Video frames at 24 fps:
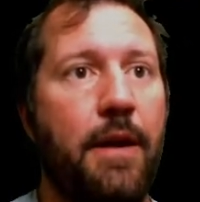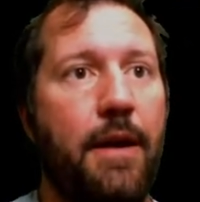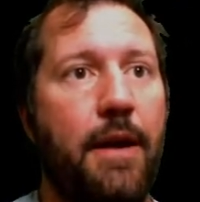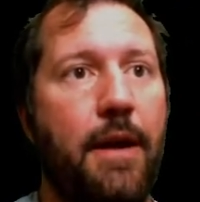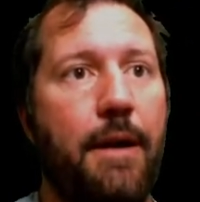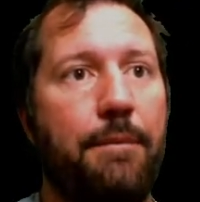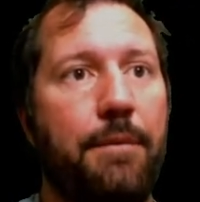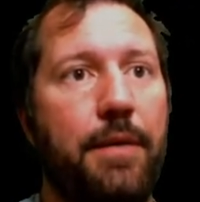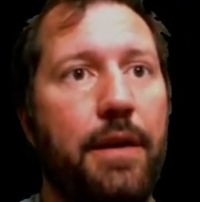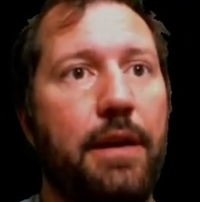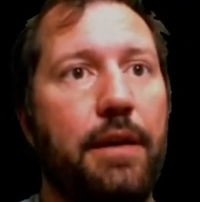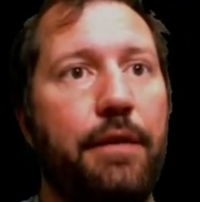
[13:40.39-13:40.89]

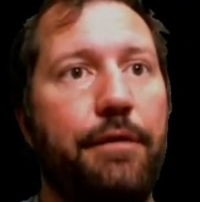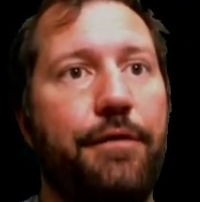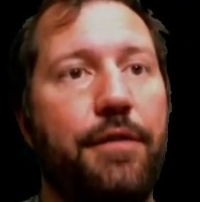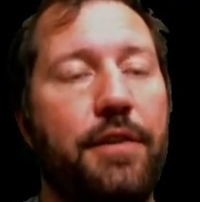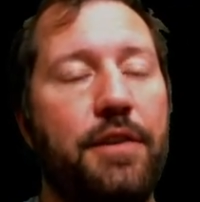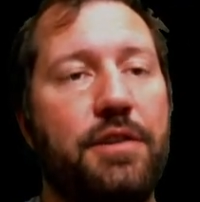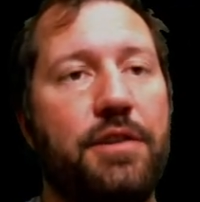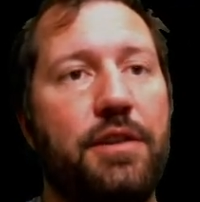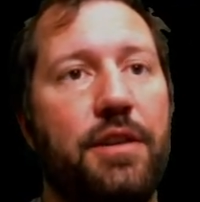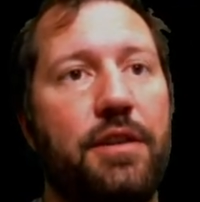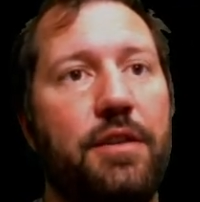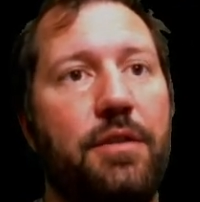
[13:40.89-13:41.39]
Um,
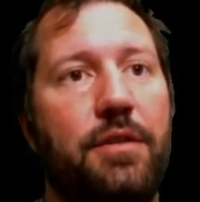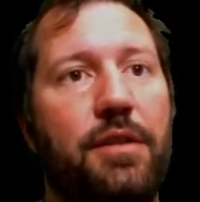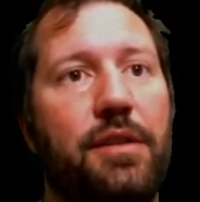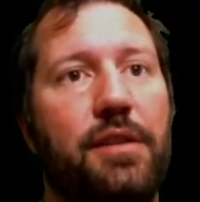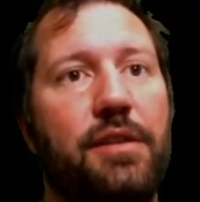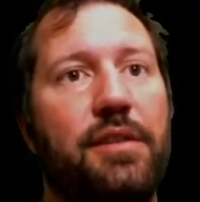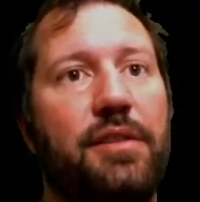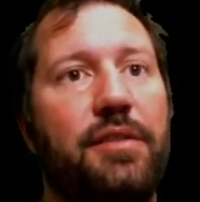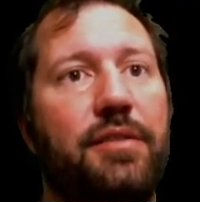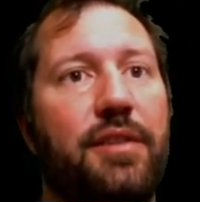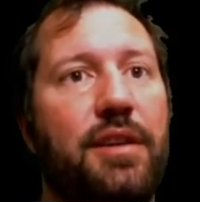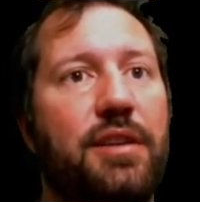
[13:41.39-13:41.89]
inefficient
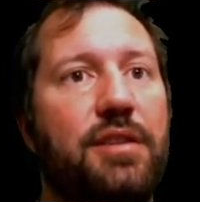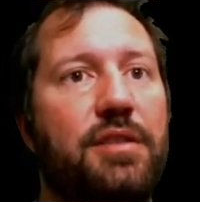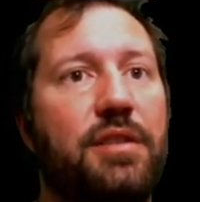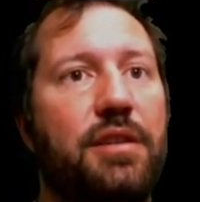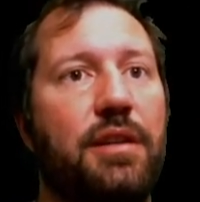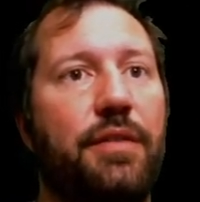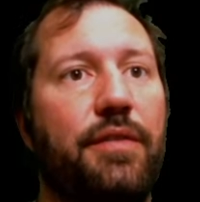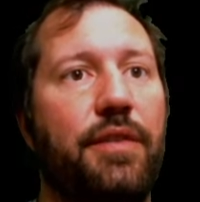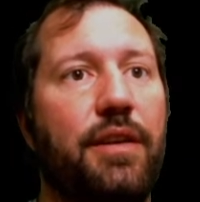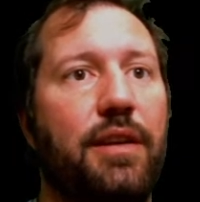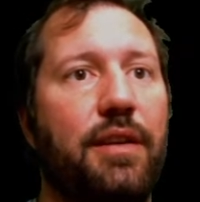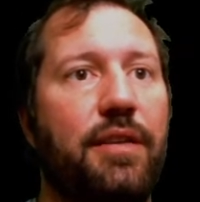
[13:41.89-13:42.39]
utilization
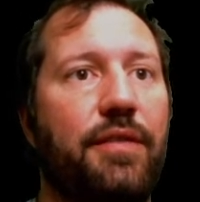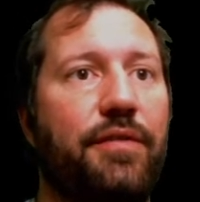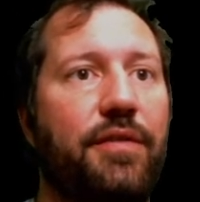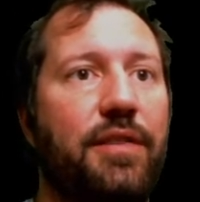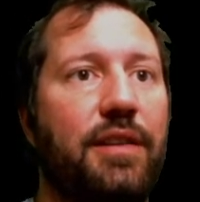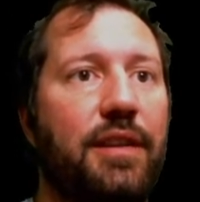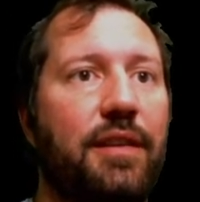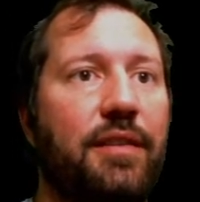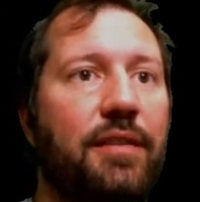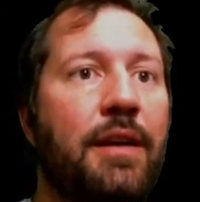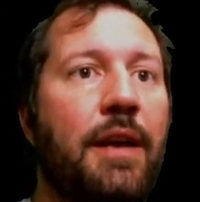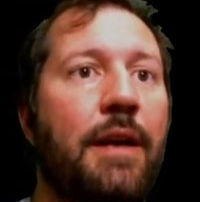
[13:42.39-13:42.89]
of
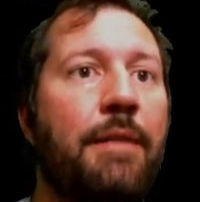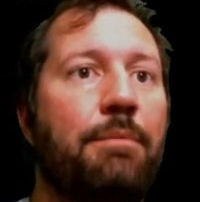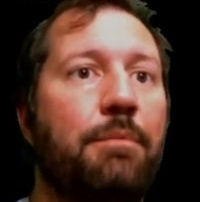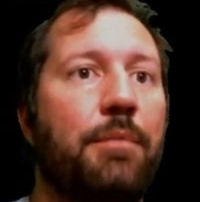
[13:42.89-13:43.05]
NFTs.